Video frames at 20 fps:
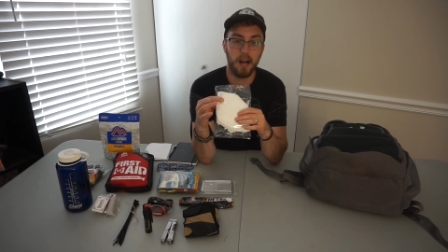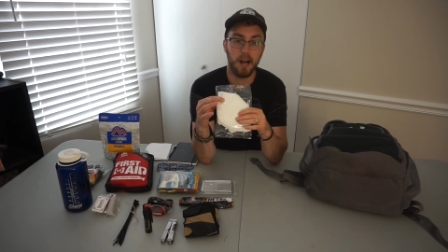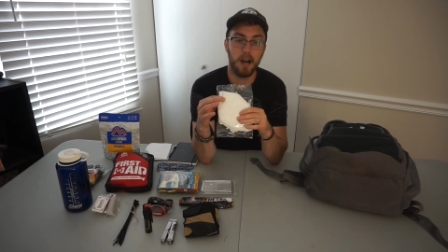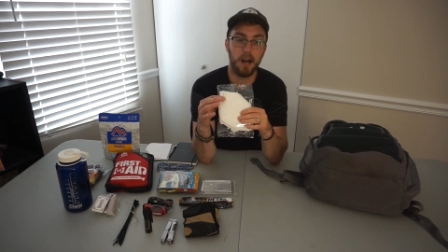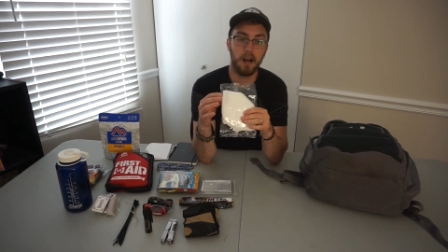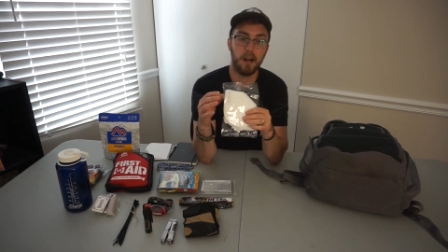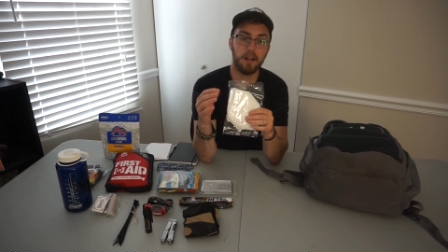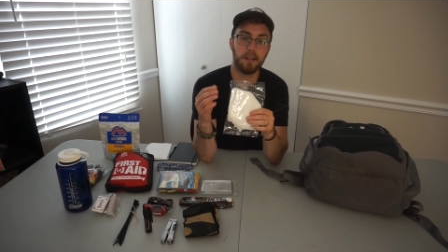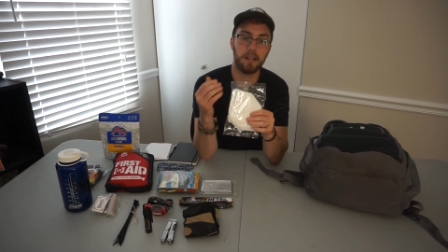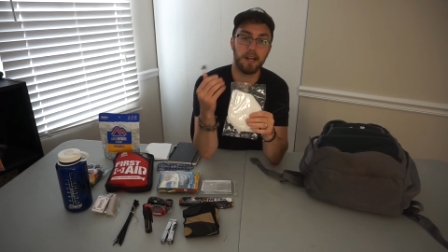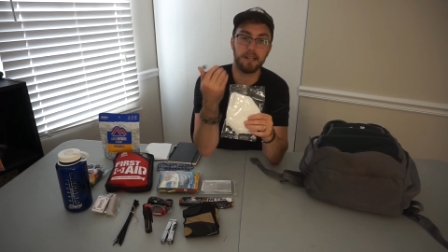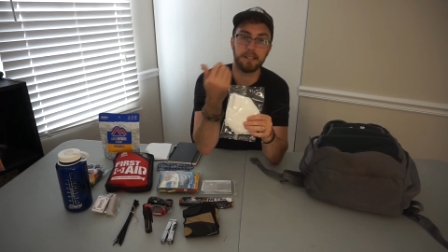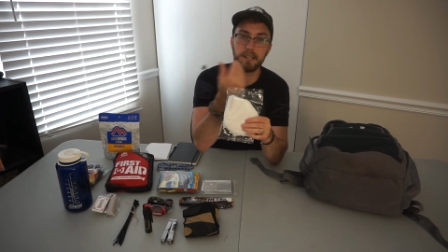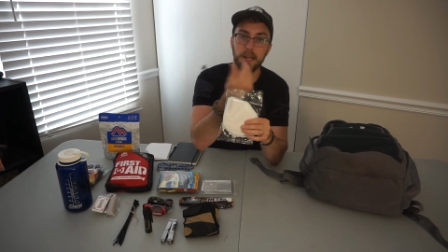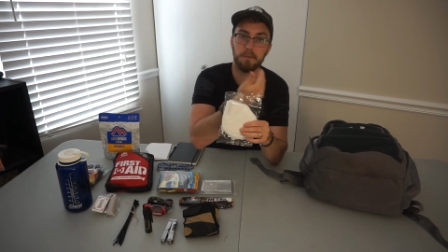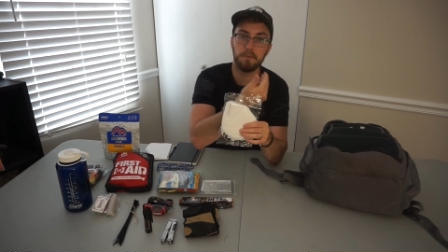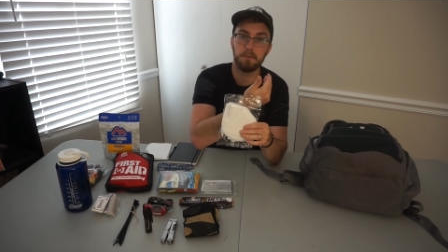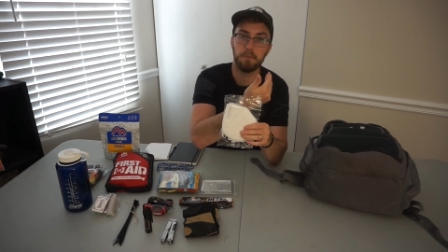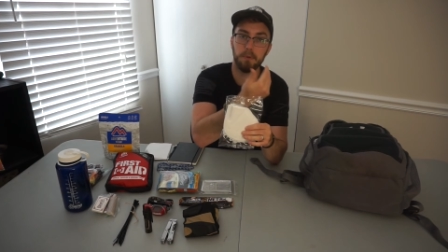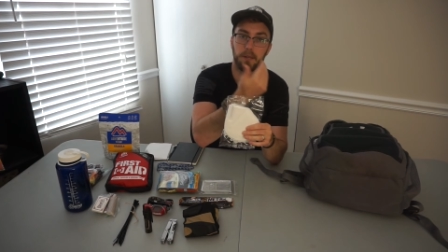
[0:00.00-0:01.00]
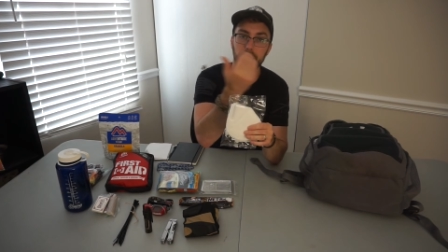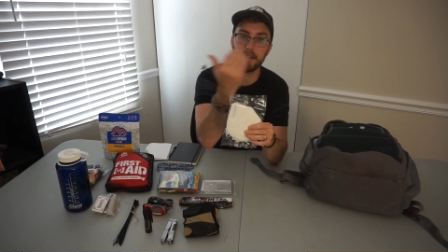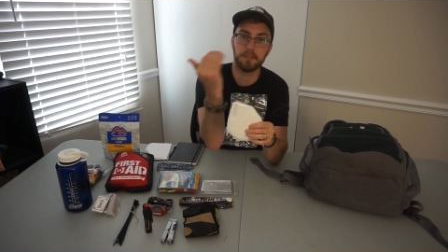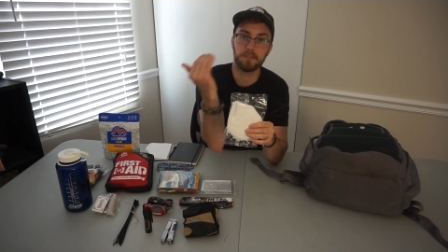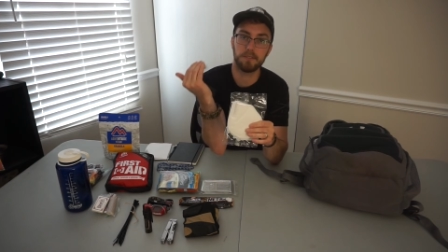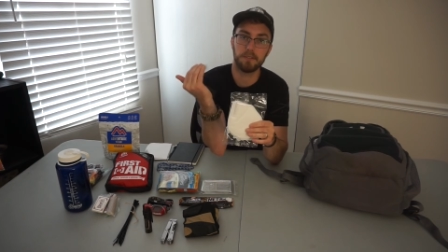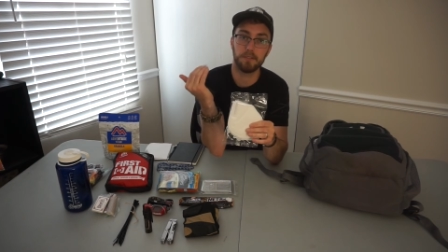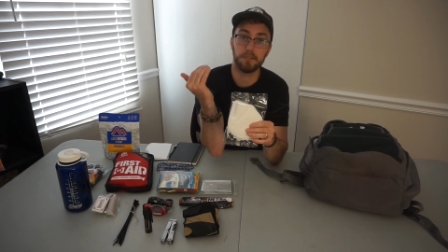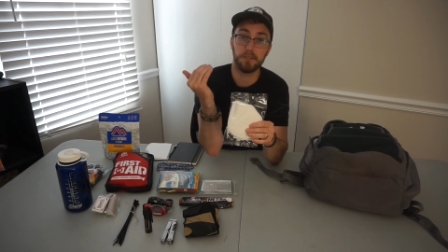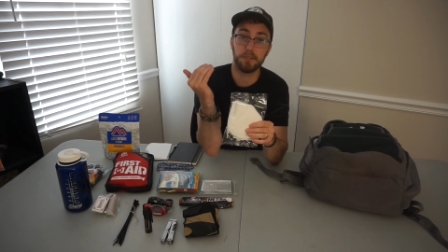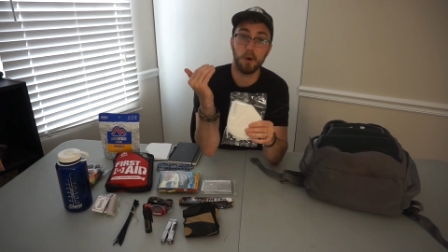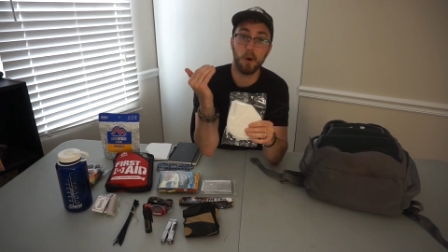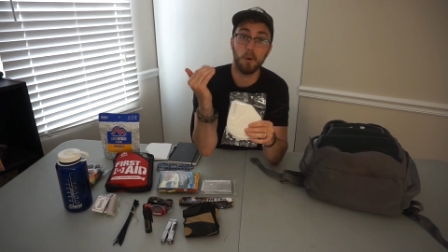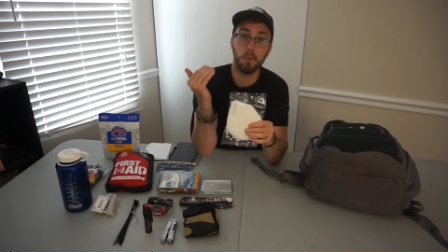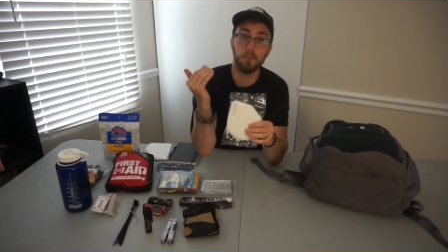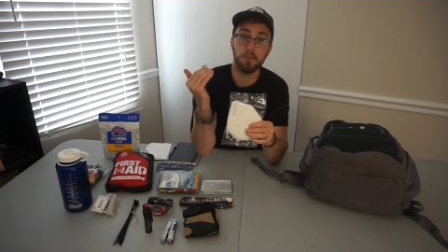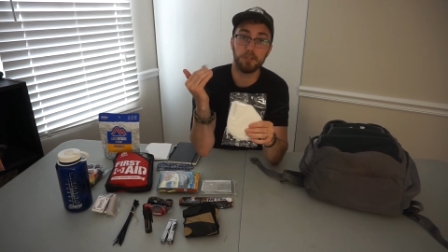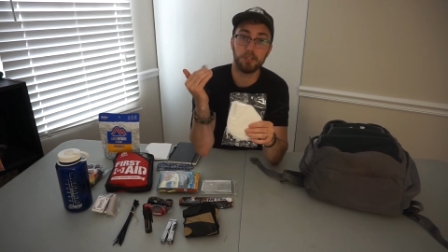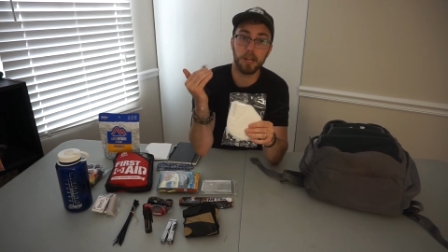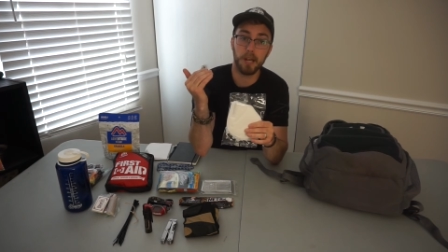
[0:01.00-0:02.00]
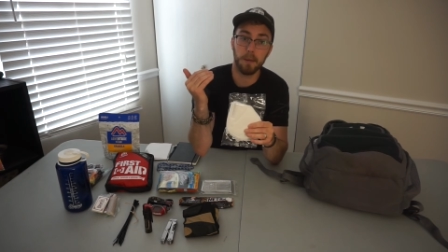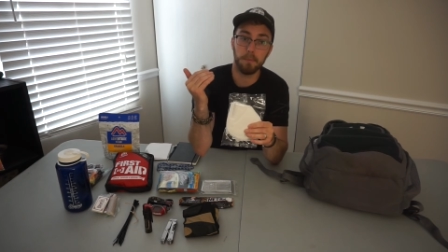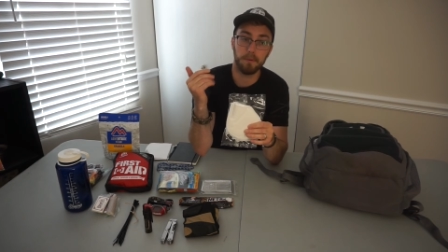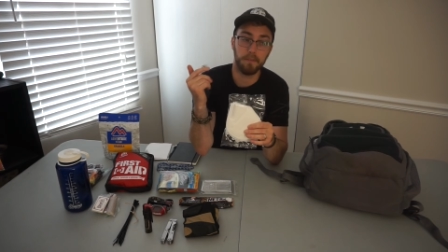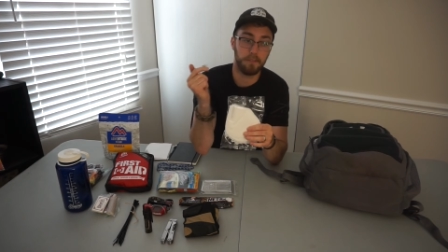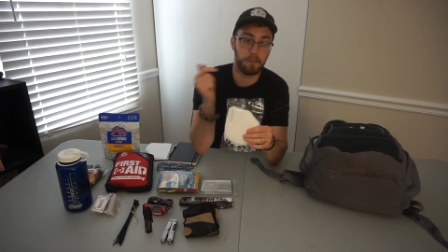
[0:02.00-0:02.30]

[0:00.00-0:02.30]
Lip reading: A lot of times because they're dome shaped,